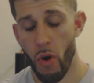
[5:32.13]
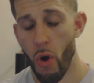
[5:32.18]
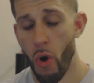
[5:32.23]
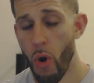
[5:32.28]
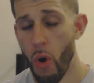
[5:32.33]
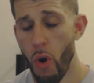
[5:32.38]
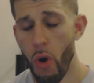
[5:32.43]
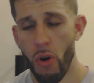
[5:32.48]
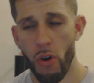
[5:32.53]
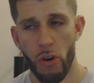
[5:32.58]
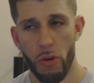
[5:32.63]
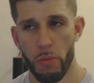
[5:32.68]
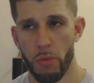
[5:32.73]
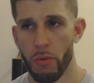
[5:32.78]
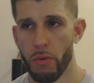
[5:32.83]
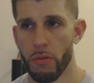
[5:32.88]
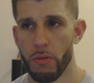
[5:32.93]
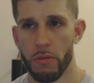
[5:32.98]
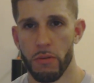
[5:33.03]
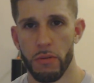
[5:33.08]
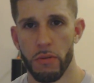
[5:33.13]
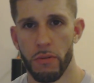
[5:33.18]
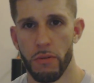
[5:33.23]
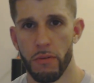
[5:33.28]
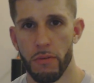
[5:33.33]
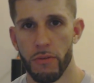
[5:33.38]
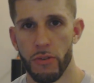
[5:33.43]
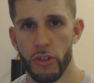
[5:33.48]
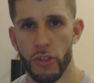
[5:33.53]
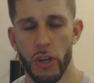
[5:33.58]
horrible
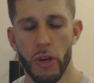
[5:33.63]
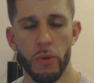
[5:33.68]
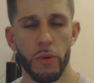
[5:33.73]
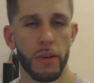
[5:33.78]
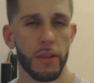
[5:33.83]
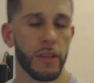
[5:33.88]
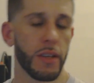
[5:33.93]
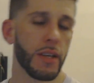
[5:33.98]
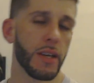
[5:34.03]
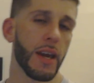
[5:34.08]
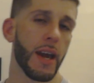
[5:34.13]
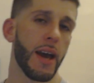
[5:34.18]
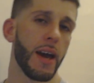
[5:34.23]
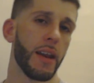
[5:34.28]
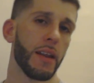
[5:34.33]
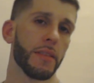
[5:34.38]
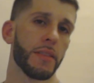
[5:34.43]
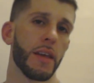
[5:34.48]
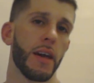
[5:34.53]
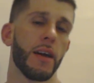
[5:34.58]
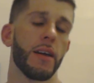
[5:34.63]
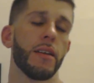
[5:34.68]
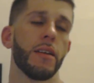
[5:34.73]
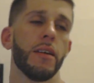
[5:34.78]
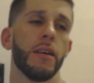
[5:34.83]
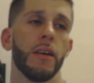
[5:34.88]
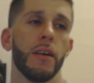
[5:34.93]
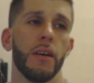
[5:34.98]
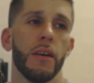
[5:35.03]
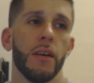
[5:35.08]
showing that he had at that
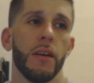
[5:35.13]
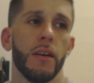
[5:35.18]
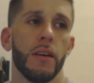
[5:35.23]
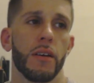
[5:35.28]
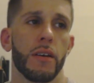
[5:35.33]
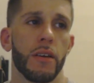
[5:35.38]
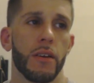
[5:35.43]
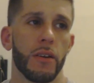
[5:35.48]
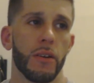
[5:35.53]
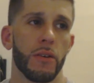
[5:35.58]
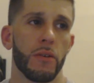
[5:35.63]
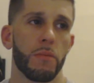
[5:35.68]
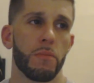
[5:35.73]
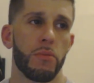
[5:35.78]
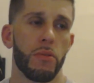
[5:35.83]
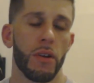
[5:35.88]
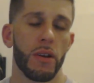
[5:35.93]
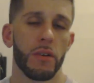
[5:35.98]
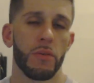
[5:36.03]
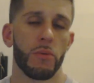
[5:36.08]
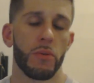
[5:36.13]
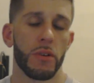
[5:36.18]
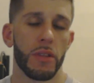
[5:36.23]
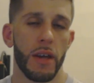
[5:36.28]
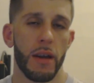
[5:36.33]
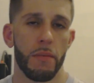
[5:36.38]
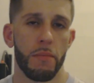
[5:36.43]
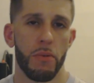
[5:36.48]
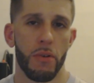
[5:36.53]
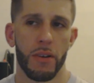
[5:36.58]
or
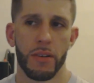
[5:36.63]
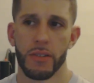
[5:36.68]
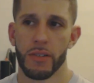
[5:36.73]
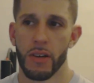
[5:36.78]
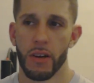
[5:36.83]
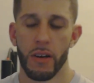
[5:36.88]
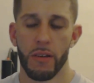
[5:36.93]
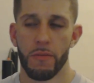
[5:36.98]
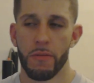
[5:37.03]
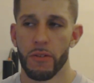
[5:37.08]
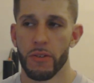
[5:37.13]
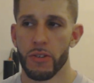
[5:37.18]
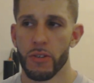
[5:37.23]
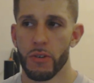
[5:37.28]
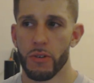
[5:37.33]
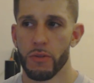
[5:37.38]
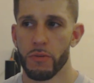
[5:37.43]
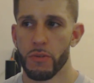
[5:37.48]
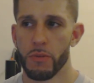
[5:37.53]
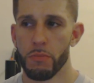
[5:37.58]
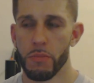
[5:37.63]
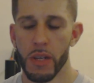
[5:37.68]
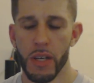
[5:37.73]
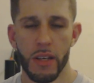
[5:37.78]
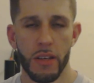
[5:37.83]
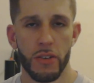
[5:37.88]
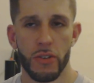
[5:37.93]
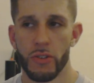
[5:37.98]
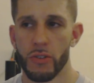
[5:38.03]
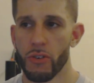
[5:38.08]
that press conference or
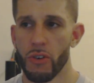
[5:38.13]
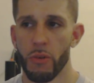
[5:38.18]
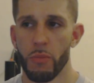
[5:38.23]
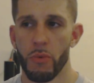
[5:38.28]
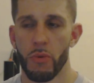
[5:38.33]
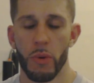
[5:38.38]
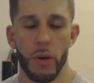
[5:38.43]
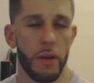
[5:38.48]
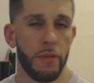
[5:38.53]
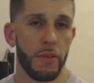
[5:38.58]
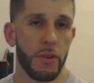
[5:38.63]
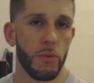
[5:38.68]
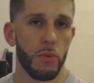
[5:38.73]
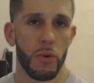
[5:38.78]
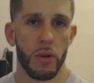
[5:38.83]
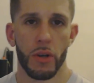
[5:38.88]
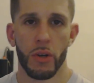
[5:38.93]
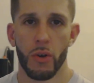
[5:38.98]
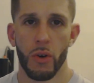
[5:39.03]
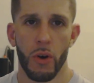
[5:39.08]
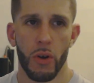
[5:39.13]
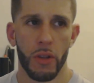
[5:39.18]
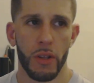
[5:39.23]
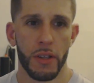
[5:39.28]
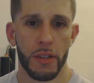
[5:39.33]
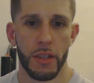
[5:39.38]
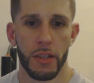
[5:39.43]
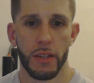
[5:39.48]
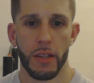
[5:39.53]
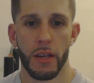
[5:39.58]
media scrum or whatever you want to
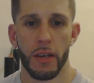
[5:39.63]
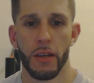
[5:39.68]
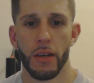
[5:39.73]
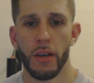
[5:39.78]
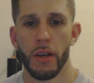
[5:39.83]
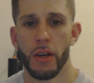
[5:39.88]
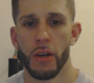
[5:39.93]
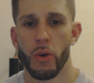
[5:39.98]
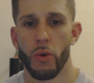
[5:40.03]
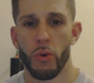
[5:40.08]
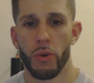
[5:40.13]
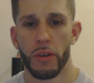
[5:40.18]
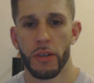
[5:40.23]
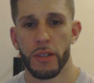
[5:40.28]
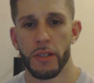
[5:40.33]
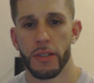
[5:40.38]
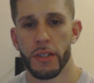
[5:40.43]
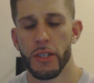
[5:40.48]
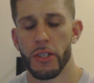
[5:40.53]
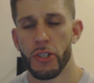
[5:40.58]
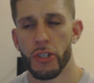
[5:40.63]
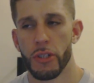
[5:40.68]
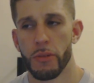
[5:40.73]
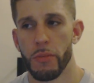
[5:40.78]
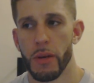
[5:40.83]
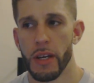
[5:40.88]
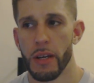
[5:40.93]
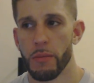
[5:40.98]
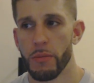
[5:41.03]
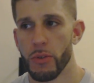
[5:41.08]
call it that the
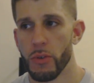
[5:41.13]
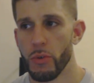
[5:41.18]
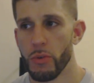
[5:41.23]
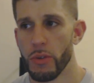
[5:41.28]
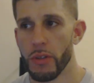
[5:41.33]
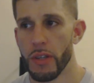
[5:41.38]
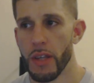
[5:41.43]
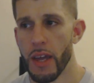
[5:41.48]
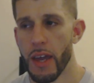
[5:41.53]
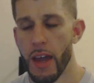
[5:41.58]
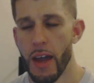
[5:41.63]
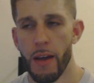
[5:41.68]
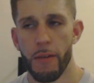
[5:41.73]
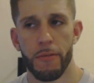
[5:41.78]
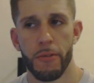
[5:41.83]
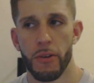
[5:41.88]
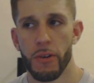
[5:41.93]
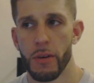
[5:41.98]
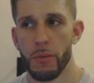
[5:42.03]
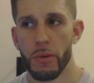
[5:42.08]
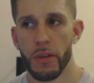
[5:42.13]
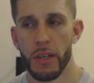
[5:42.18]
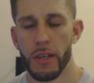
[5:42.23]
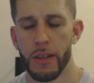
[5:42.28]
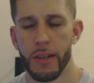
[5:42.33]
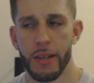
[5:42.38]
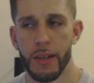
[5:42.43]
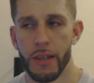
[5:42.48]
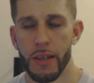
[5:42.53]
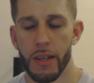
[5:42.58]
organization made him do the day after
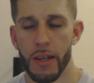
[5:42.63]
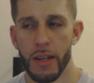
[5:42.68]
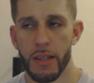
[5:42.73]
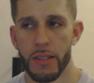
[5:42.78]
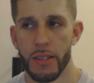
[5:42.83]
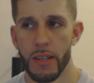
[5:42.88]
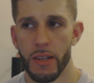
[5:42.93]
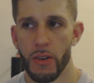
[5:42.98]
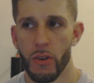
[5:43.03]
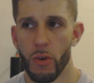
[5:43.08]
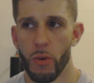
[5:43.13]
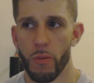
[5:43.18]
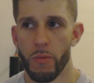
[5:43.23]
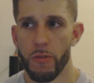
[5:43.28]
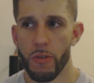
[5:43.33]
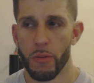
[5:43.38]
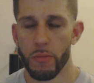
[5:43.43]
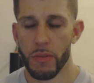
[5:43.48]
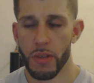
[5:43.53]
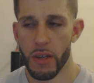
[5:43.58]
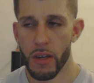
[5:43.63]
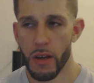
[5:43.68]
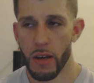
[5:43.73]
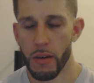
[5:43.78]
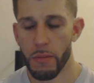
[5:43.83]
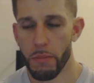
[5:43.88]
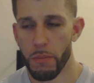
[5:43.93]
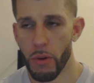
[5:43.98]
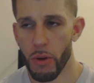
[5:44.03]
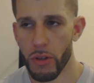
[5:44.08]
he got sent home from the
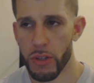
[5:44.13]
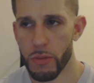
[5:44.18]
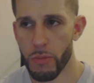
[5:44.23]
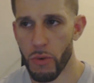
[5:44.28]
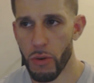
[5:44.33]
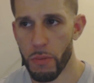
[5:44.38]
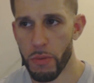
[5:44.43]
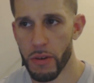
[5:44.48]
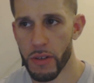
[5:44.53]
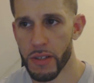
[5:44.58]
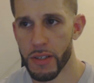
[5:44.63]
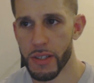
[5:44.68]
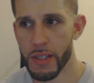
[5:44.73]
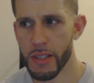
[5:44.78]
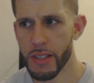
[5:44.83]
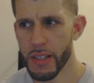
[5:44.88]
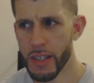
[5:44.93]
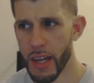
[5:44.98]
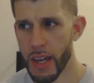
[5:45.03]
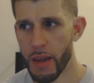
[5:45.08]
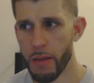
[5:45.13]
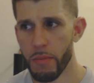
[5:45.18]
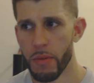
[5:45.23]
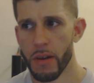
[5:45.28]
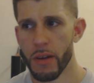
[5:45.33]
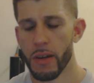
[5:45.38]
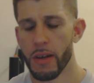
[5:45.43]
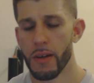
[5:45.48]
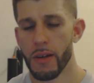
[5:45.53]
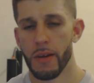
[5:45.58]
Baltimore preseason game.
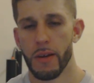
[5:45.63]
